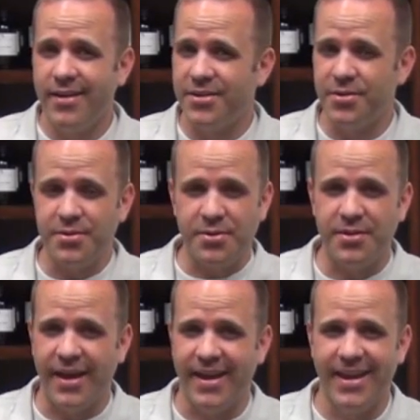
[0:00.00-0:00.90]
Don't do
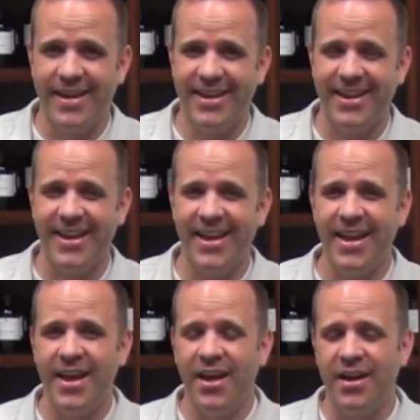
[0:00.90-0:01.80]
that.
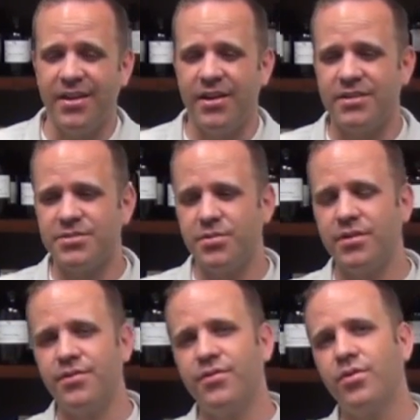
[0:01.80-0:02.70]
You also
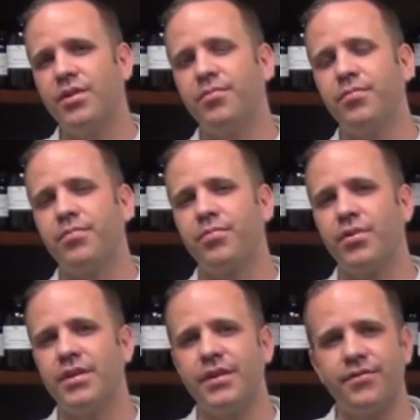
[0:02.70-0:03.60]
want to avoid
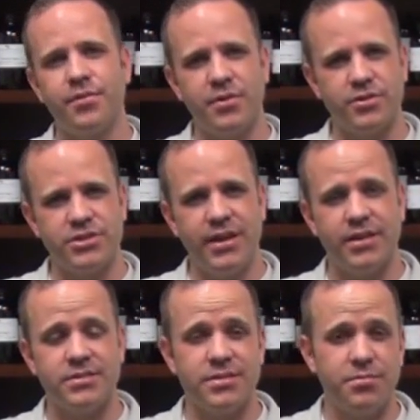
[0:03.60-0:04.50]
breathing from your
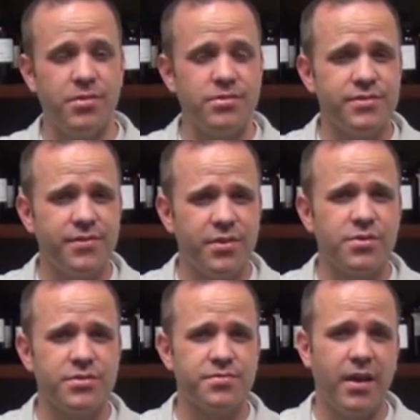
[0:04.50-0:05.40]
chest, and most
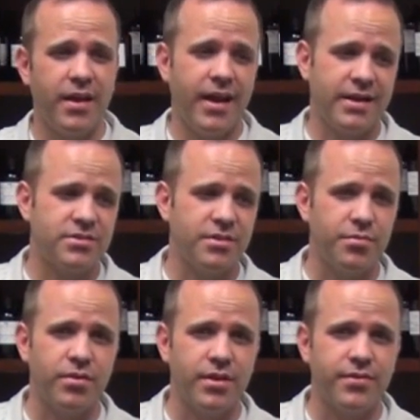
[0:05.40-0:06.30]
folks actually
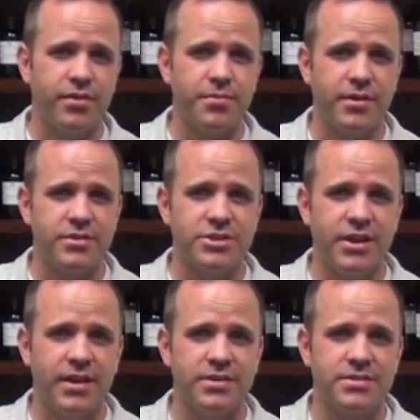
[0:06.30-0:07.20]
breathe from their
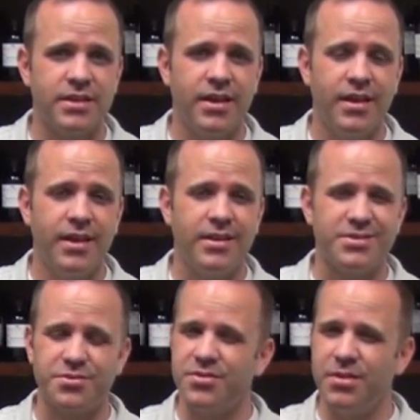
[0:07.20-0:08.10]
chest. And
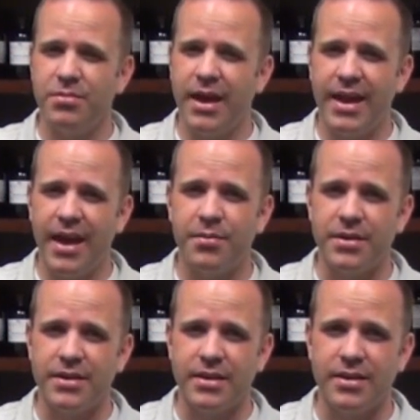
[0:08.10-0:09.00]
it's a really bad
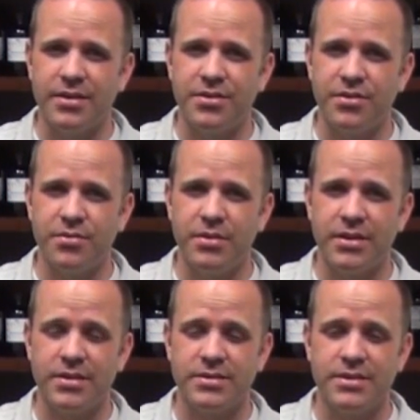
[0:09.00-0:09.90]
habit to get into
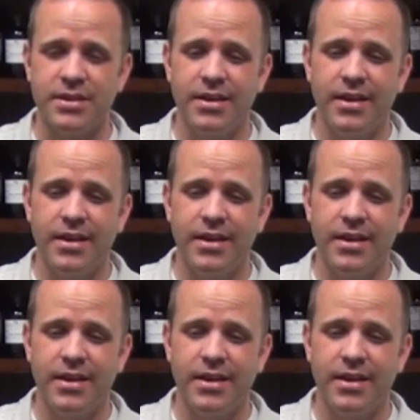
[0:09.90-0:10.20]
because